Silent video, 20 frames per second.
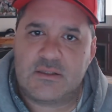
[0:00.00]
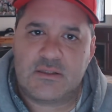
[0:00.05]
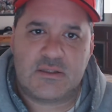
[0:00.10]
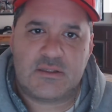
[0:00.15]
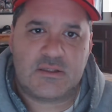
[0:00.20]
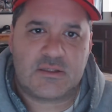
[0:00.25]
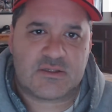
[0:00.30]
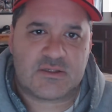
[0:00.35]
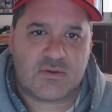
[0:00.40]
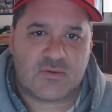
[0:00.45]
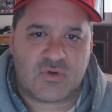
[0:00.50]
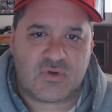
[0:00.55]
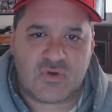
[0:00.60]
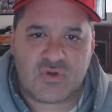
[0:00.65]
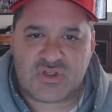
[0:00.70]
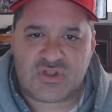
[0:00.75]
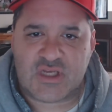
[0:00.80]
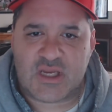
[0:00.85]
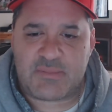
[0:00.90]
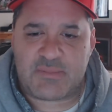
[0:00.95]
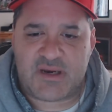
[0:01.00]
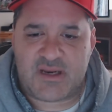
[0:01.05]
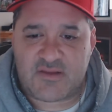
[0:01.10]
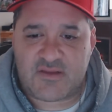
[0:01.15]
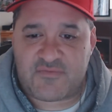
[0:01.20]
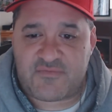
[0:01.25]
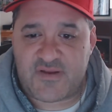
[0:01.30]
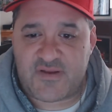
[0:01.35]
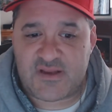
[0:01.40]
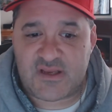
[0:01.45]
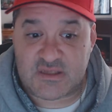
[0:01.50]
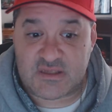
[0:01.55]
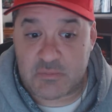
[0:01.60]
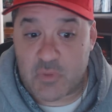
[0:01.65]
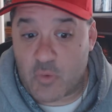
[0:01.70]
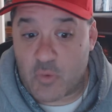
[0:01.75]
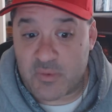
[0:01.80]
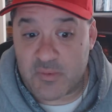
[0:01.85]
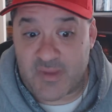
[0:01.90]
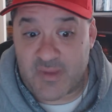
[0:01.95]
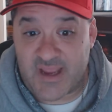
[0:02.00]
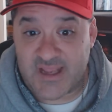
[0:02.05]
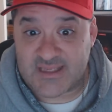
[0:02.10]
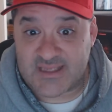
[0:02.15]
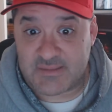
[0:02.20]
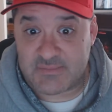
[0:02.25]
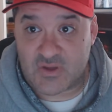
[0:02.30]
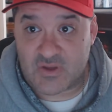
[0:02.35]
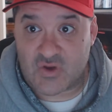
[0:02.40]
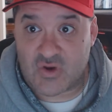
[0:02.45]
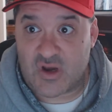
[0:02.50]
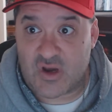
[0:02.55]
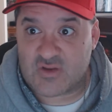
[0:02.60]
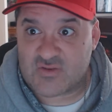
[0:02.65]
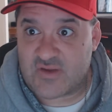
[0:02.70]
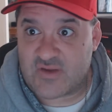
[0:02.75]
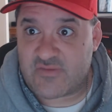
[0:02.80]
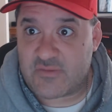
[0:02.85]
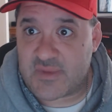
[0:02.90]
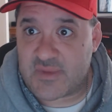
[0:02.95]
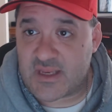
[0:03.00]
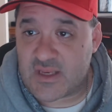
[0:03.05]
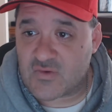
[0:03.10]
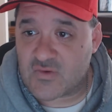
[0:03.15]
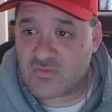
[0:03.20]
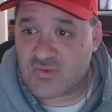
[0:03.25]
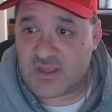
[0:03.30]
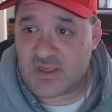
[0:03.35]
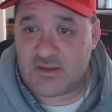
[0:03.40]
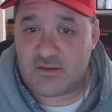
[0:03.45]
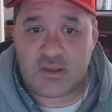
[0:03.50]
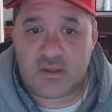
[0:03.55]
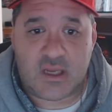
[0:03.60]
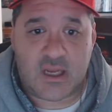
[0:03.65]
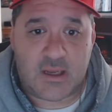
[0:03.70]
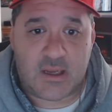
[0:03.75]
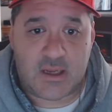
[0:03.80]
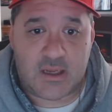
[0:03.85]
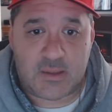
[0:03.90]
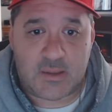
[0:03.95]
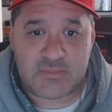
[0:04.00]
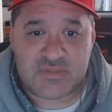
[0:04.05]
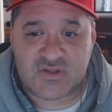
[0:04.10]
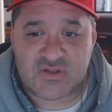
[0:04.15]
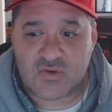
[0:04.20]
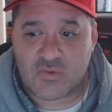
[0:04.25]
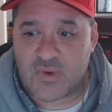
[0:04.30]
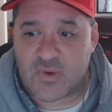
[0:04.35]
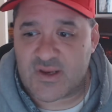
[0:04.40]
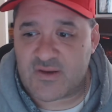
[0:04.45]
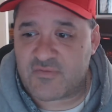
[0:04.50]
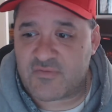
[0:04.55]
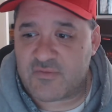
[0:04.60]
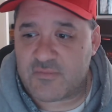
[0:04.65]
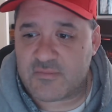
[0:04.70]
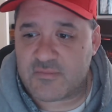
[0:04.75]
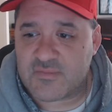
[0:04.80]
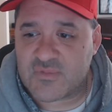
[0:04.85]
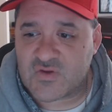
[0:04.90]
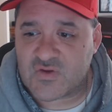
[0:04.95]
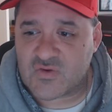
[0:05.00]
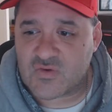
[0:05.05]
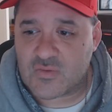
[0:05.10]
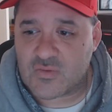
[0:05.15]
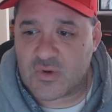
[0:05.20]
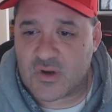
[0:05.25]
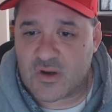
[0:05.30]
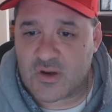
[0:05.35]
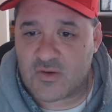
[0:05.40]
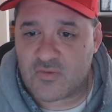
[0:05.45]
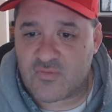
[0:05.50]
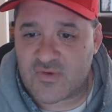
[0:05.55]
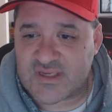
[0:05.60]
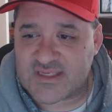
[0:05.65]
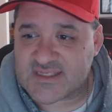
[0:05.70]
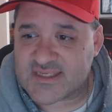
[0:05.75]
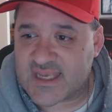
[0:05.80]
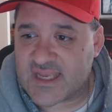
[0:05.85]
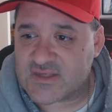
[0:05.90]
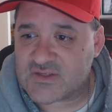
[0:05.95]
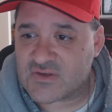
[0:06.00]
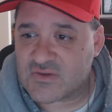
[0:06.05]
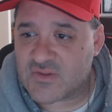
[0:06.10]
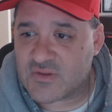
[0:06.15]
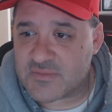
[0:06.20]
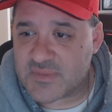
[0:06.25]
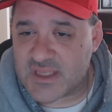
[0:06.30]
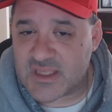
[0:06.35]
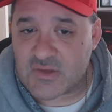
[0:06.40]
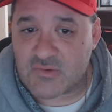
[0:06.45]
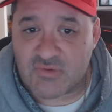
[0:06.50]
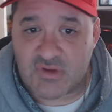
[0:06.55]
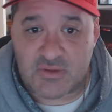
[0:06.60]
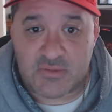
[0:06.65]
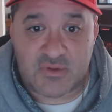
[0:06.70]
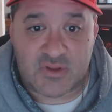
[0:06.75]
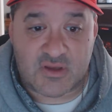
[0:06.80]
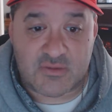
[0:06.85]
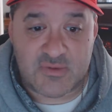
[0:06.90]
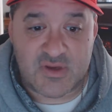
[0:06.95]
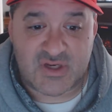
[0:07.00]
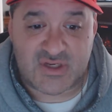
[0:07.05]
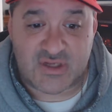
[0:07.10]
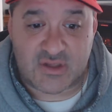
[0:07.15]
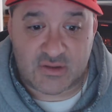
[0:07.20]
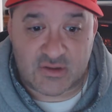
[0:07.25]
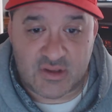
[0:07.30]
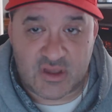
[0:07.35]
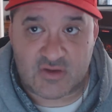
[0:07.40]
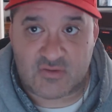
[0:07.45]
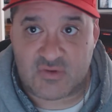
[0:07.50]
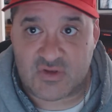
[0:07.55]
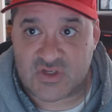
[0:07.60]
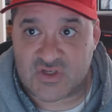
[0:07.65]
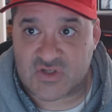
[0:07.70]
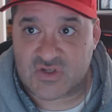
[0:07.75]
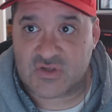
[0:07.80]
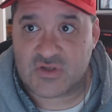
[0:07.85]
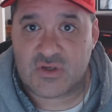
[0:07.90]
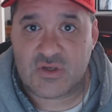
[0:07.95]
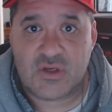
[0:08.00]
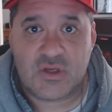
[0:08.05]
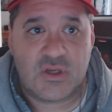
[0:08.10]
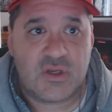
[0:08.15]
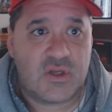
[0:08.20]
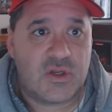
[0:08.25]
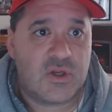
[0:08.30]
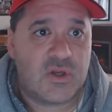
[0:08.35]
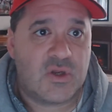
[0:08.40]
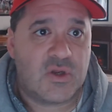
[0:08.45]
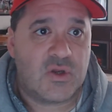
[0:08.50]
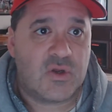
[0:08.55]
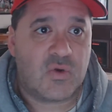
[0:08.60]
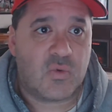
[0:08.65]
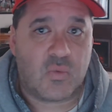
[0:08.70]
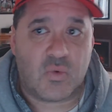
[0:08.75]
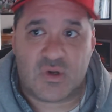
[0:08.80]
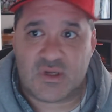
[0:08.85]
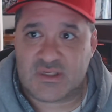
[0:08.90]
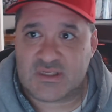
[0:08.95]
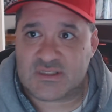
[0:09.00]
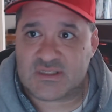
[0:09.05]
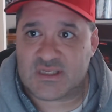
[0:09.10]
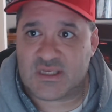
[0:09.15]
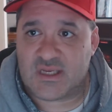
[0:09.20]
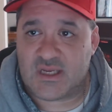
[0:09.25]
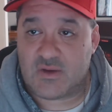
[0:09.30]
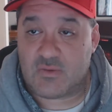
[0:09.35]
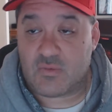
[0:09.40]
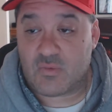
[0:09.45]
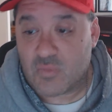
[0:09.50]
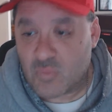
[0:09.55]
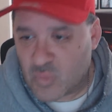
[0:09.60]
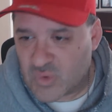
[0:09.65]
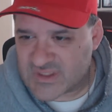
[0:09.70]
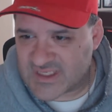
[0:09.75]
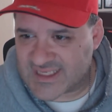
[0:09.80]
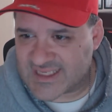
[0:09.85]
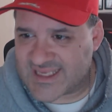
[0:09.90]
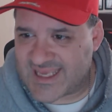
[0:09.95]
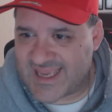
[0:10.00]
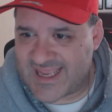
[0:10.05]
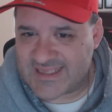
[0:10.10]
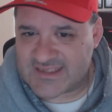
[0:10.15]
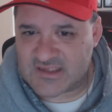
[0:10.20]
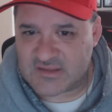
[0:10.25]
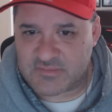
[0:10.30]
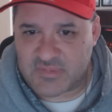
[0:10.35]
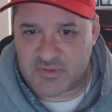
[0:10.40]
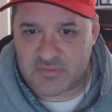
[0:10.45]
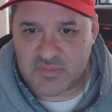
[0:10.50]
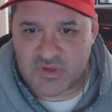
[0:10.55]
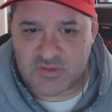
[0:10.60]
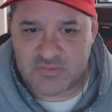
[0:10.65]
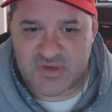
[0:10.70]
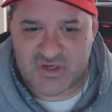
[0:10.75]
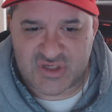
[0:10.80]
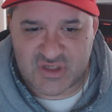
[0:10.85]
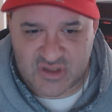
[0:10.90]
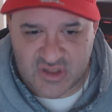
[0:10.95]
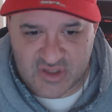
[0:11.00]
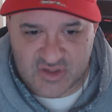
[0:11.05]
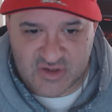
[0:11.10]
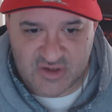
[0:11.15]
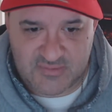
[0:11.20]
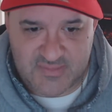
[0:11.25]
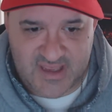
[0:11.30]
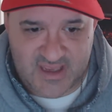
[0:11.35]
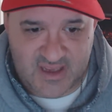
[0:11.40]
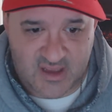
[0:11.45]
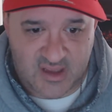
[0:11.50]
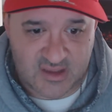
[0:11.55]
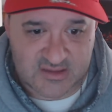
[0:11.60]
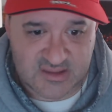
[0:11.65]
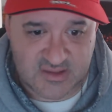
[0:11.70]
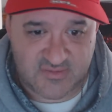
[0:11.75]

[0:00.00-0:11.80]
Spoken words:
So good job by the Defenders. I'm hoping my team, the Guardians, will have a meet and greet. I'm still waiting for them to reschedule the meet and greet with Commissioner Luck, which wasn't canceled, but Commissioner Luck couldn't make it because of the